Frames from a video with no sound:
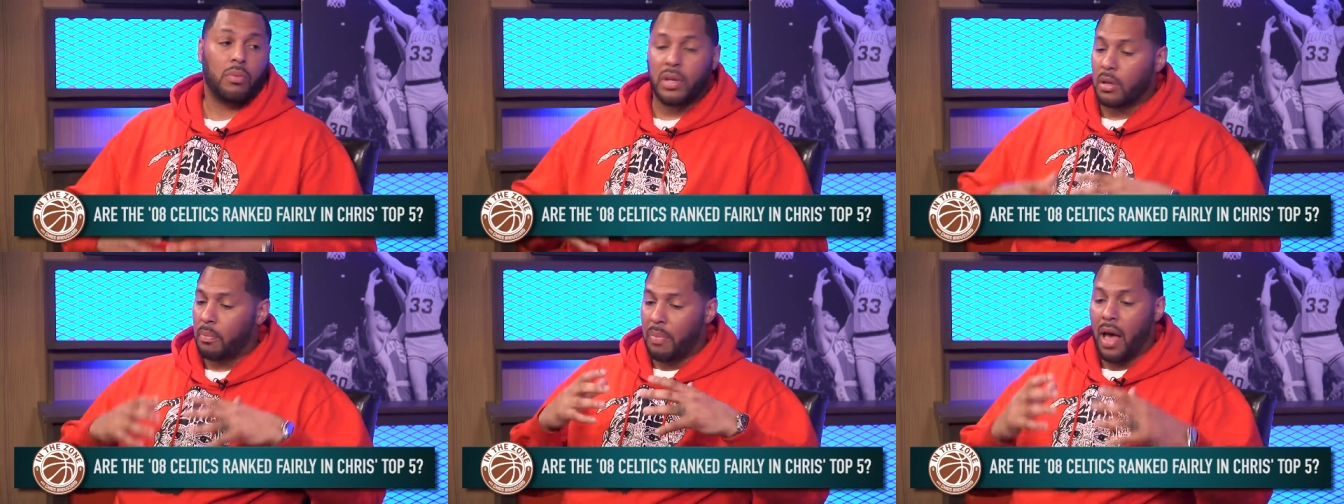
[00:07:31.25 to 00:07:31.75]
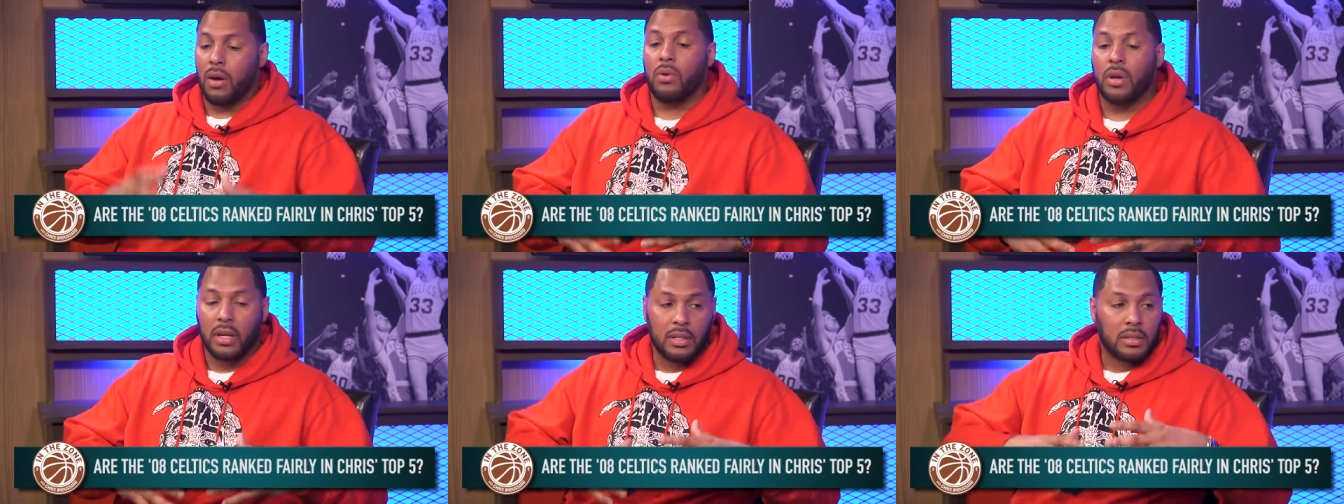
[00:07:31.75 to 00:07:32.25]
We could
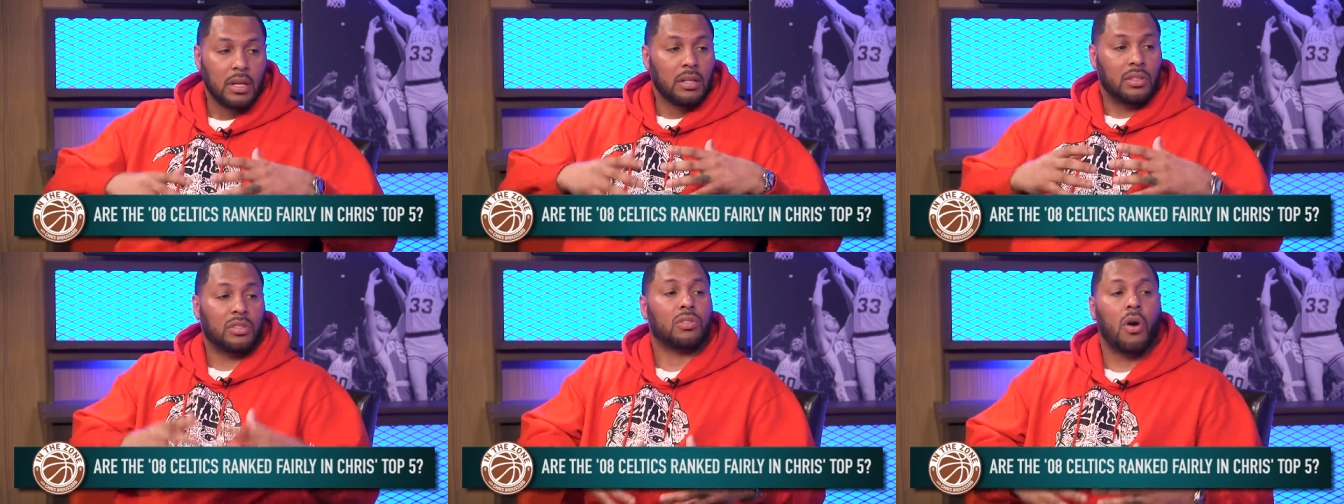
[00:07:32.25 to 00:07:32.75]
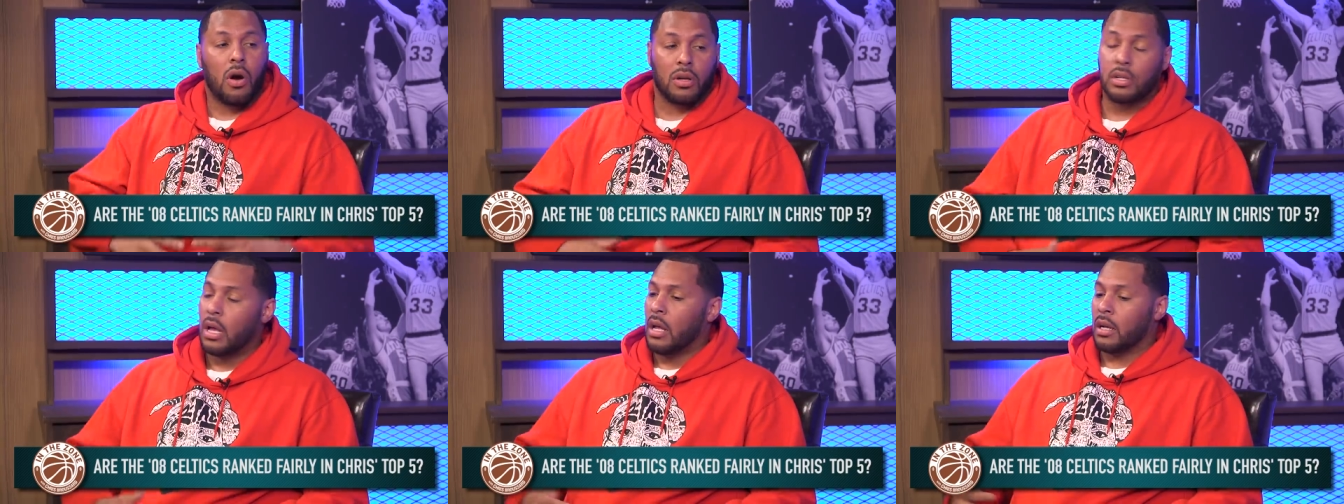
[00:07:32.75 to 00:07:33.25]
battle against the
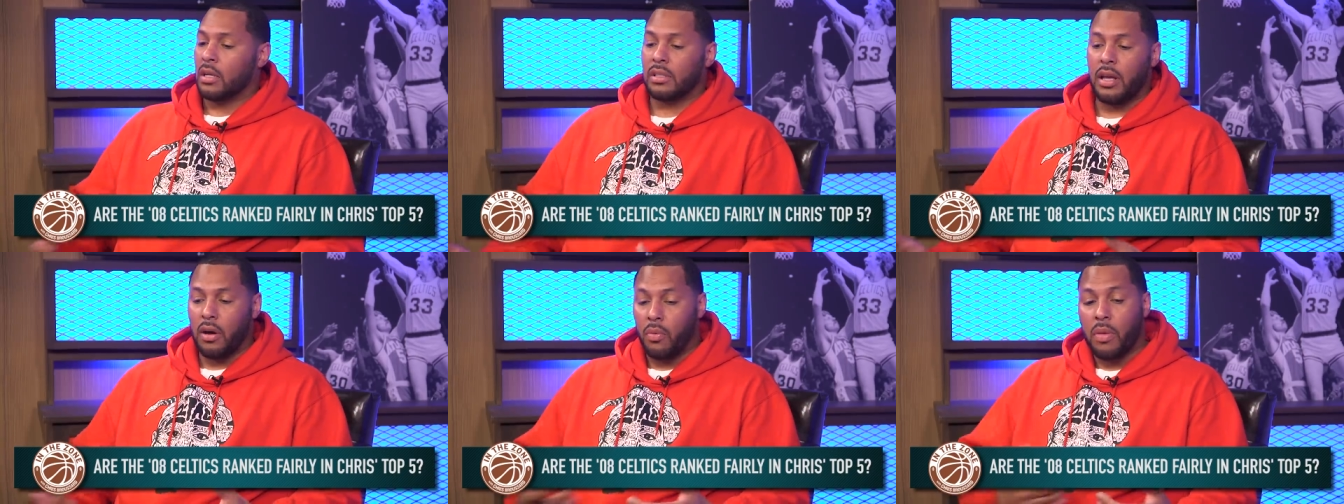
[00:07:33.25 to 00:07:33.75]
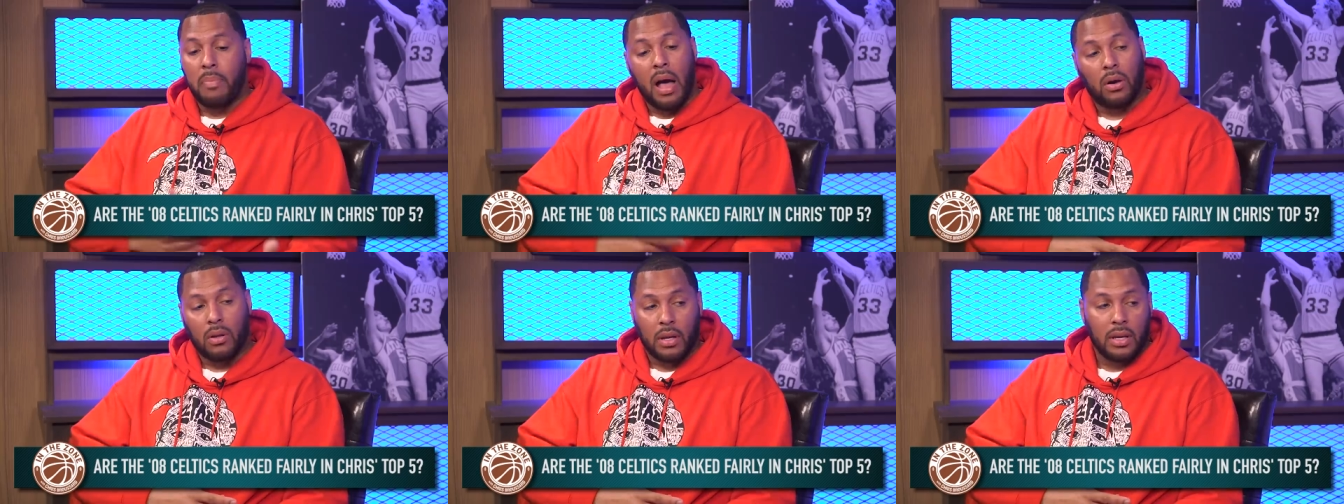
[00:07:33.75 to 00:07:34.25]
starters because hell, we
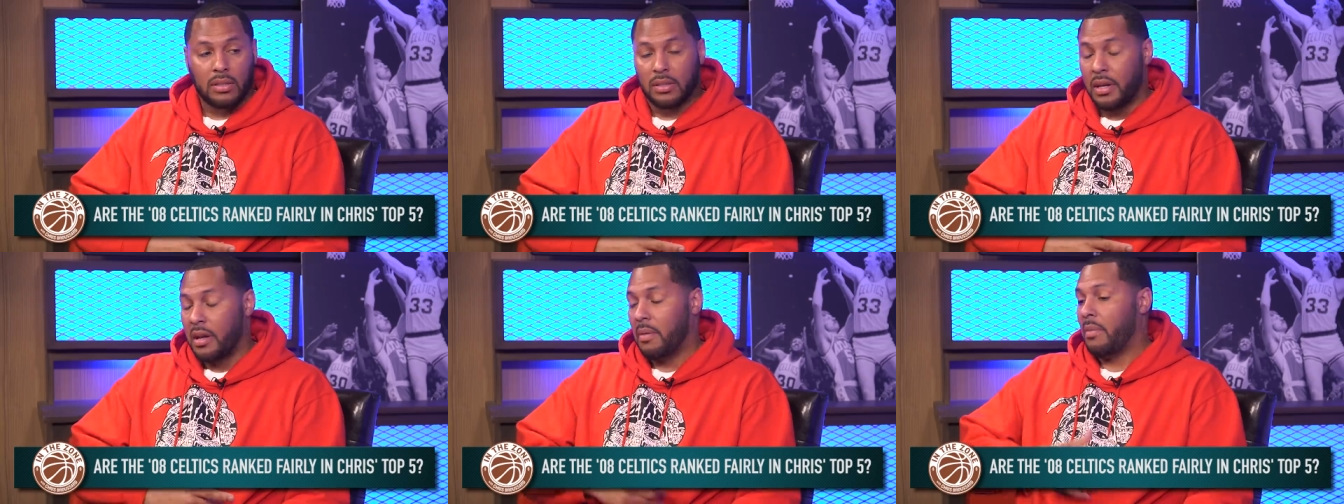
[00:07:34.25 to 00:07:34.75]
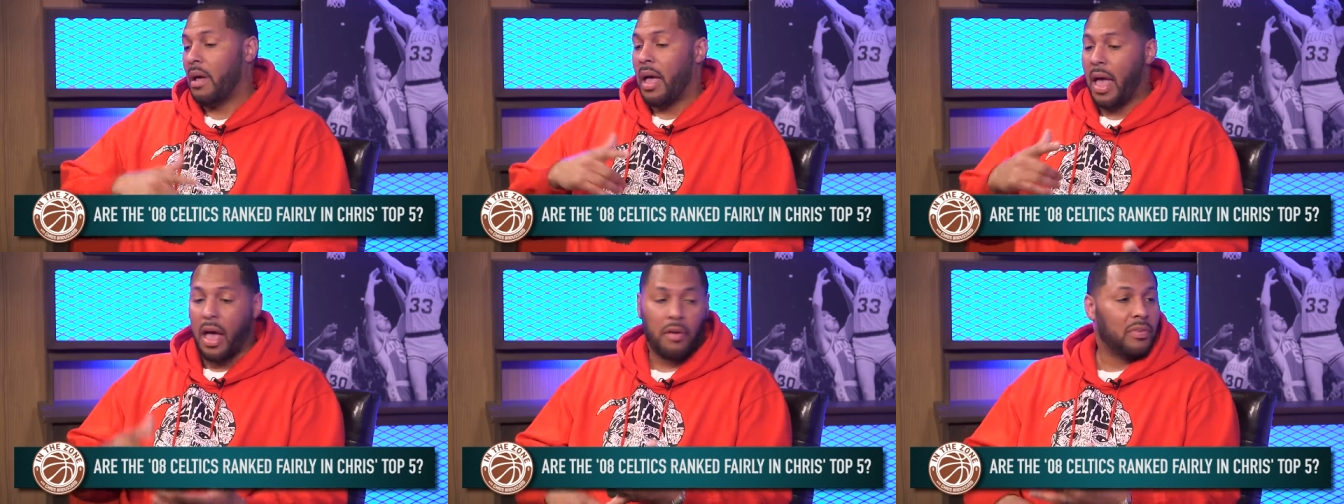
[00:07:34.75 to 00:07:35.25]
battled against them
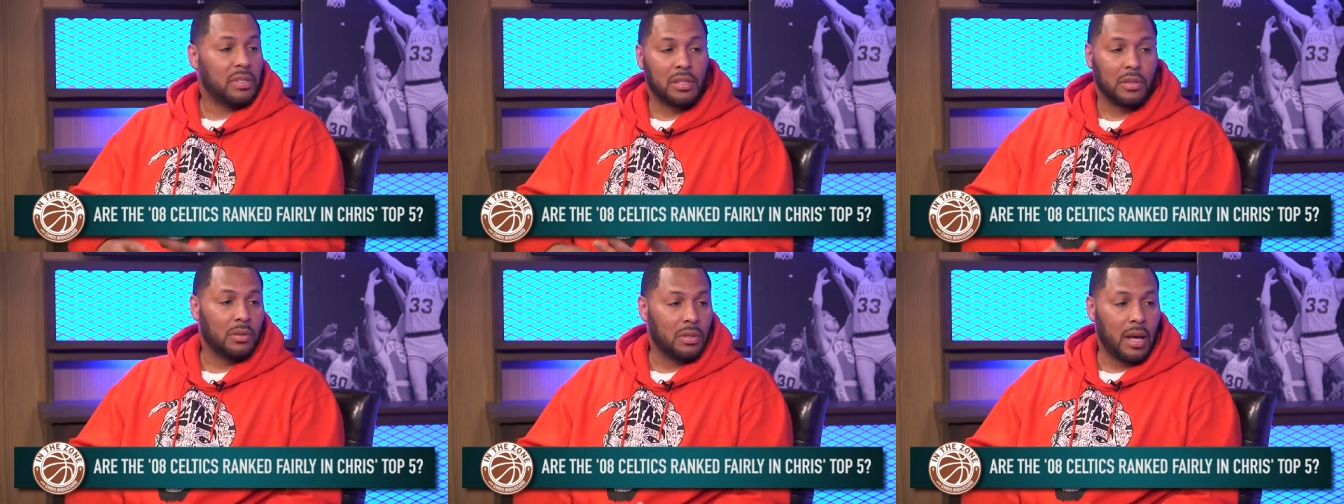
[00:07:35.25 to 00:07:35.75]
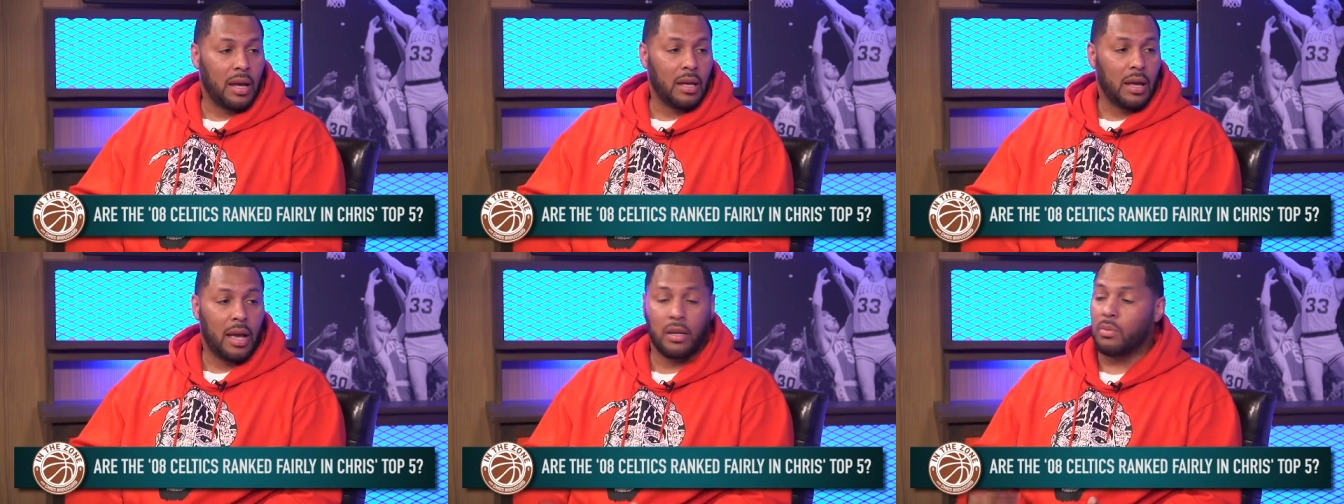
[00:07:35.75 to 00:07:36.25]
every single
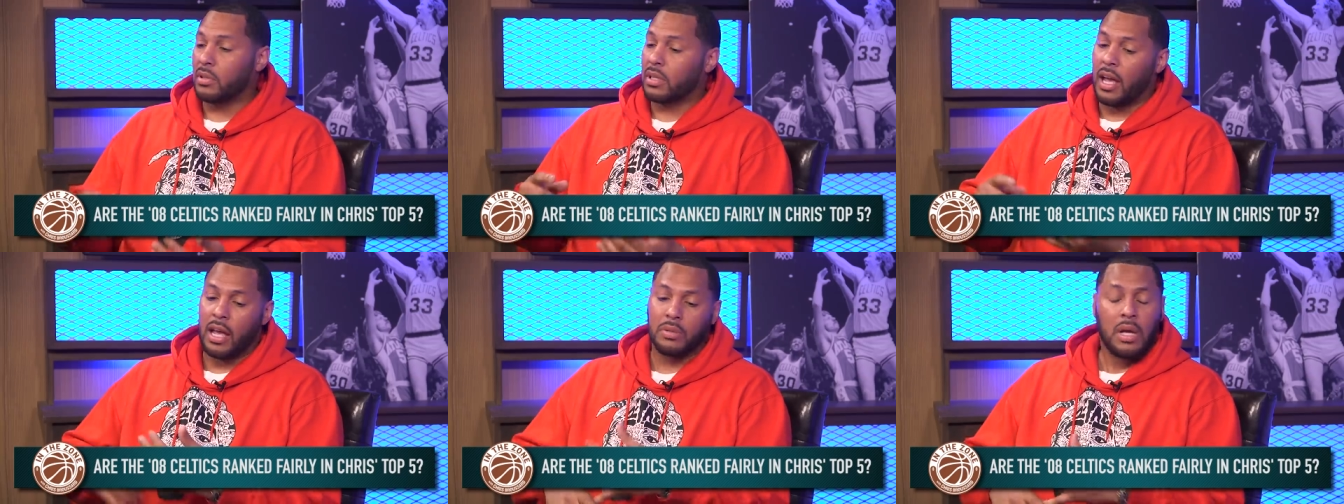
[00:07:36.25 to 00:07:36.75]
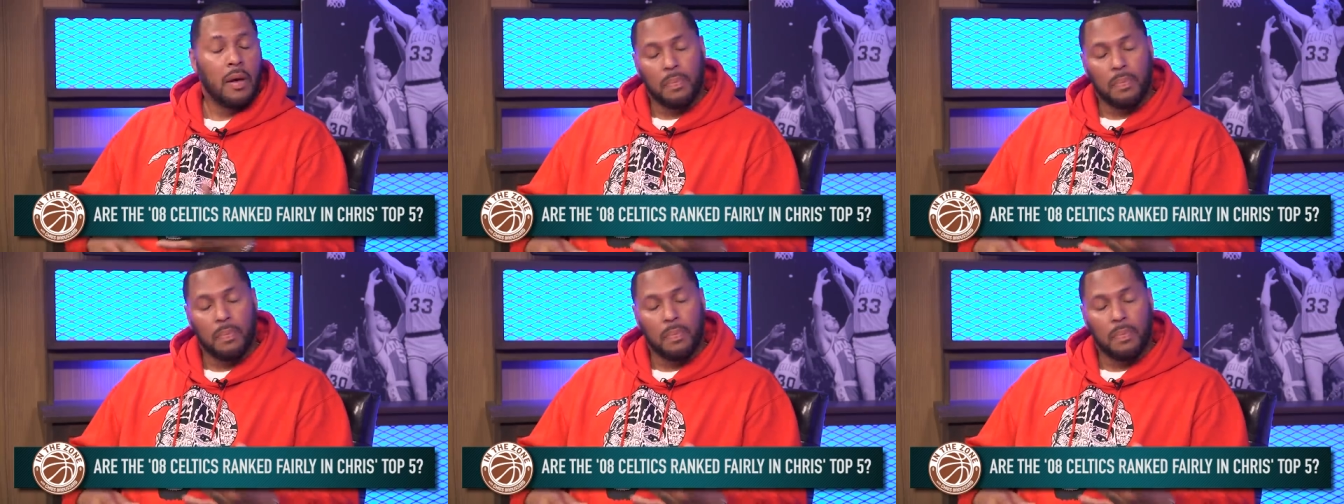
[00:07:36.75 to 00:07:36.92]
day, and it was games.